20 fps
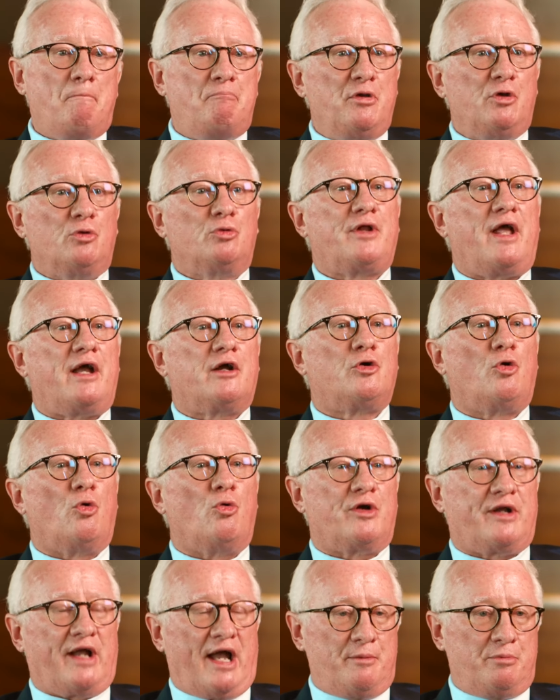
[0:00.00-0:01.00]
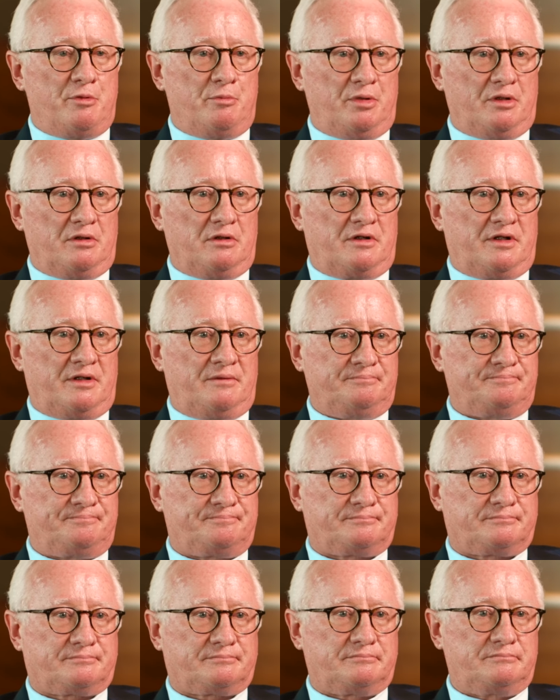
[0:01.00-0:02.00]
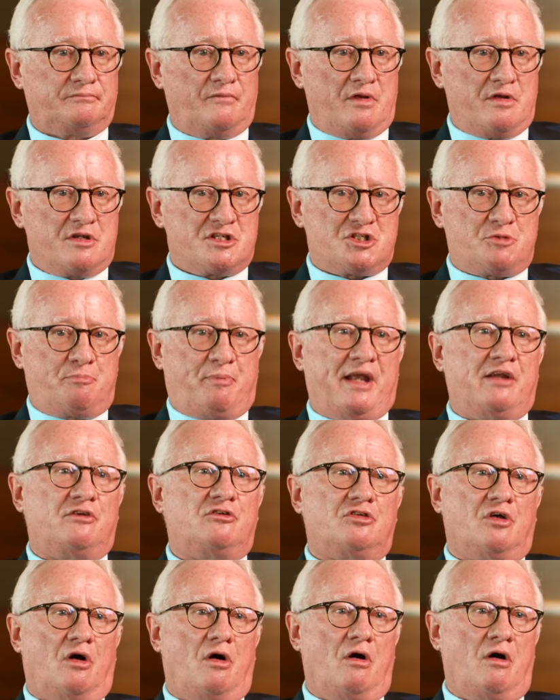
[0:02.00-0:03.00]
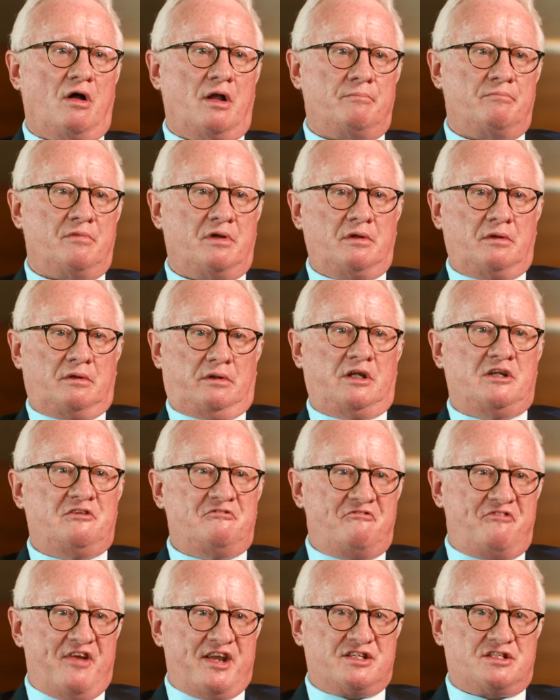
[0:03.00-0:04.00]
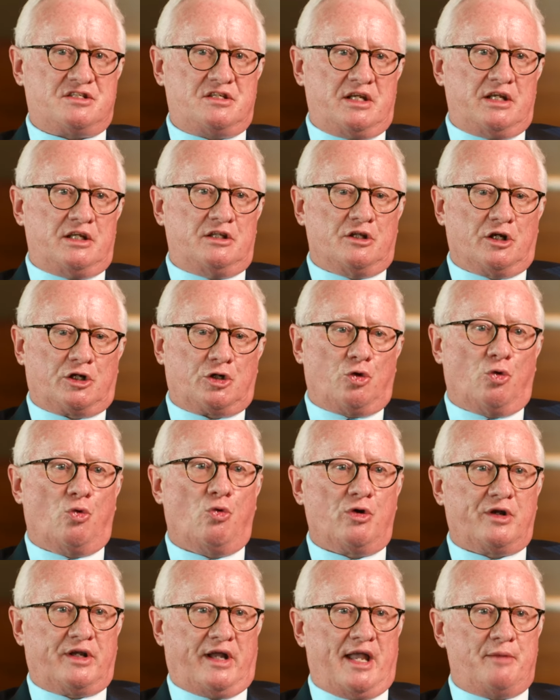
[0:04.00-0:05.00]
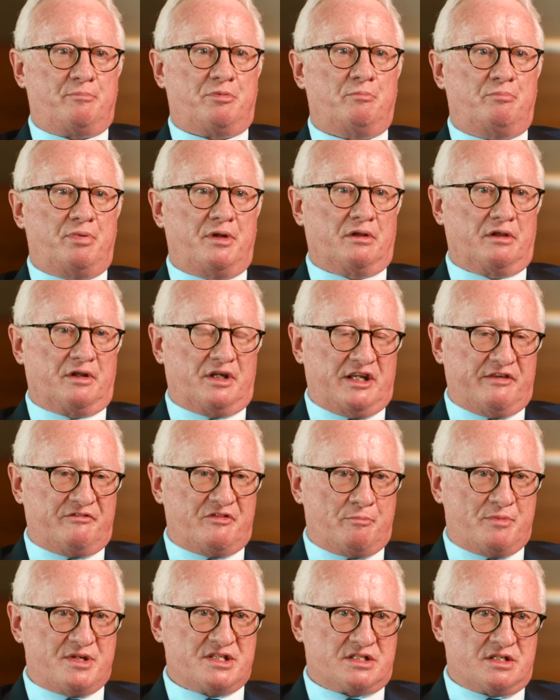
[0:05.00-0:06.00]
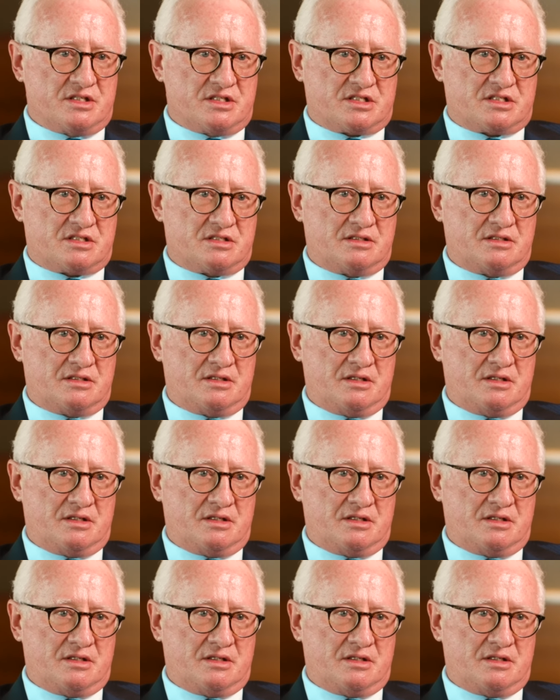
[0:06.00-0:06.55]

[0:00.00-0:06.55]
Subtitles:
Build our core capability. Spend time investing in the core capability of the business